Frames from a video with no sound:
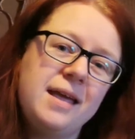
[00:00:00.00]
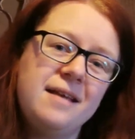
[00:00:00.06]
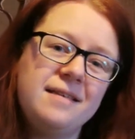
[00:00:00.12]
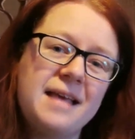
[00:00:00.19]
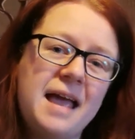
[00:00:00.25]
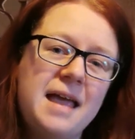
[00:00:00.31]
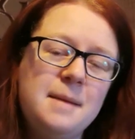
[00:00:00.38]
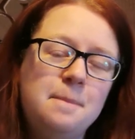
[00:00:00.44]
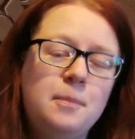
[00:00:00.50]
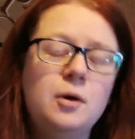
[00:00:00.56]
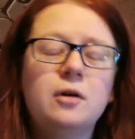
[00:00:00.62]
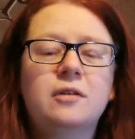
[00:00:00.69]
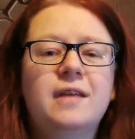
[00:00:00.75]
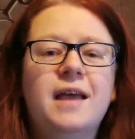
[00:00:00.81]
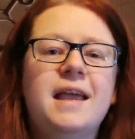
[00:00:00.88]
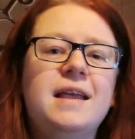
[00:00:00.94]
is a
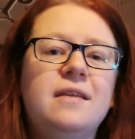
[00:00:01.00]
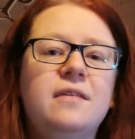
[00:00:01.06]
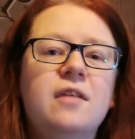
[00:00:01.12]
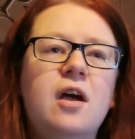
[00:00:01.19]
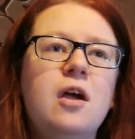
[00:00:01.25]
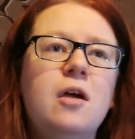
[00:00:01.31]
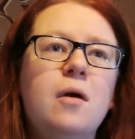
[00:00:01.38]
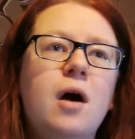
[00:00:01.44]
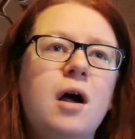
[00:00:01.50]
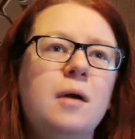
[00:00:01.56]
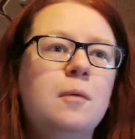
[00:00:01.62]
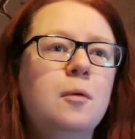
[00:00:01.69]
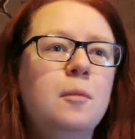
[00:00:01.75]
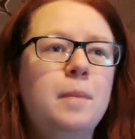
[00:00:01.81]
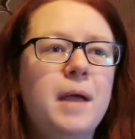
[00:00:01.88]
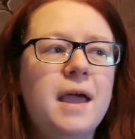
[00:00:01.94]
book date, so I
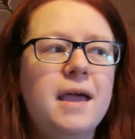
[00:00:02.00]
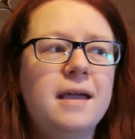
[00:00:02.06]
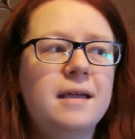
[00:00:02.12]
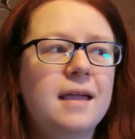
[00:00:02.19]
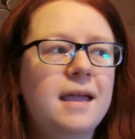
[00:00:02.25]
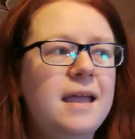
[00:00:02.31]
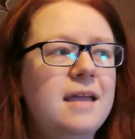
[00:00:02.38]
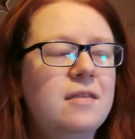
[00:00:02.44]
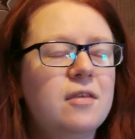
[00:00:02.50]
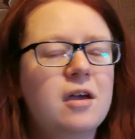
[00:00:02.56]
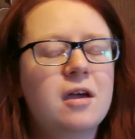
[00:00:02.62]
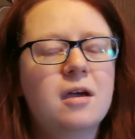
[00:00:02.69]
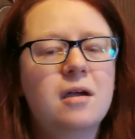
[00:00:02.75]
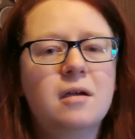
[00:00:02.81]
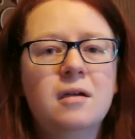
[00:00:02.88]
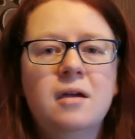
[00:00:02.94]
will pick
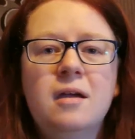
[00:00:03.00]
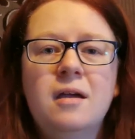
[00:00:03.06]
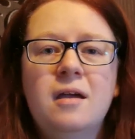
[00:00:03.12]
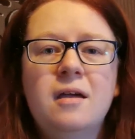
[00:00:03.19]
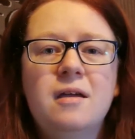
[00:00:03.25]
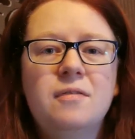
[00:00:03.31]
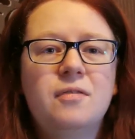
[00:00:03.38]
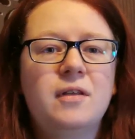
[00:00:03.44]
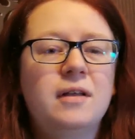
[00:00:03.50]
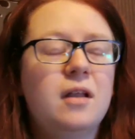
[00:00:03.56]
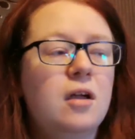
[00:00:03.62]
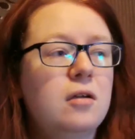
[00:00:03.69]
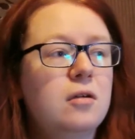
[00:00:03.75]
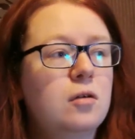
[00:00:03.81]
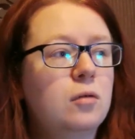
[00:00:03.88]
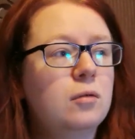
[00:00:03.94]
either the
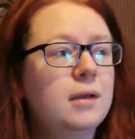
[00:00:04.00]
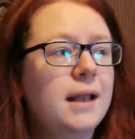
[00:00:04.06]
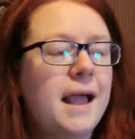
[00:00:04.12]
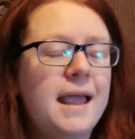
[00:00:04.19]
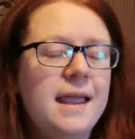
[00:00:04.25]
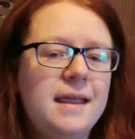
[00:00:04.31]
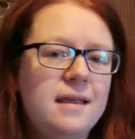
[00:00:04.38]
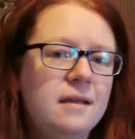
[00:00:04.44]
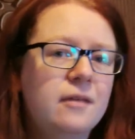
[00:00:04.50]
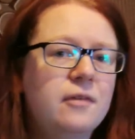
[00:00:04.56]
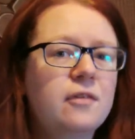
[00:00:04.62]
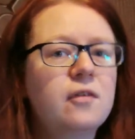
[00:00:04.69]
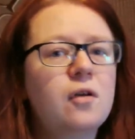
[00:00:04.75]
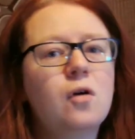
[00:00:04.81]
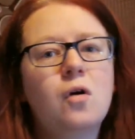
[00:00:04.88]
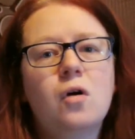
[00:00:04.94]
local
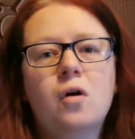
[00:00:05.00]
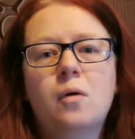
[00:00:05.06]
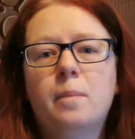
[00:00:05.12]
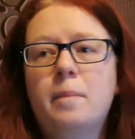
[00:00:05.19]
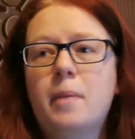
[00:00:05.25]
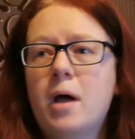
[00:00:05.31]
lakes or